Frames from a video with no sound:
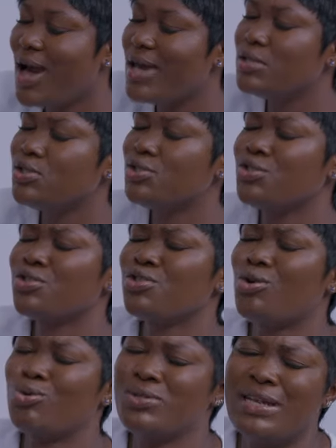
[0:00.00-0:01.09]
I
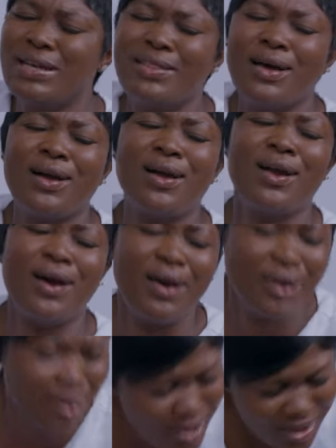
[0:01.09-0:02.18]
insulted that
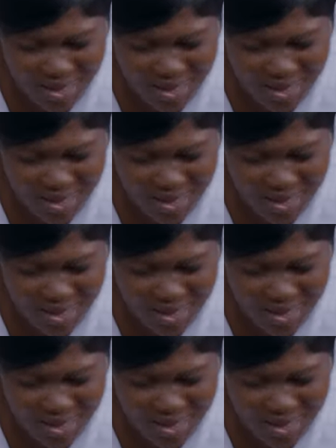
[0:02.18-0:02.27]
guy.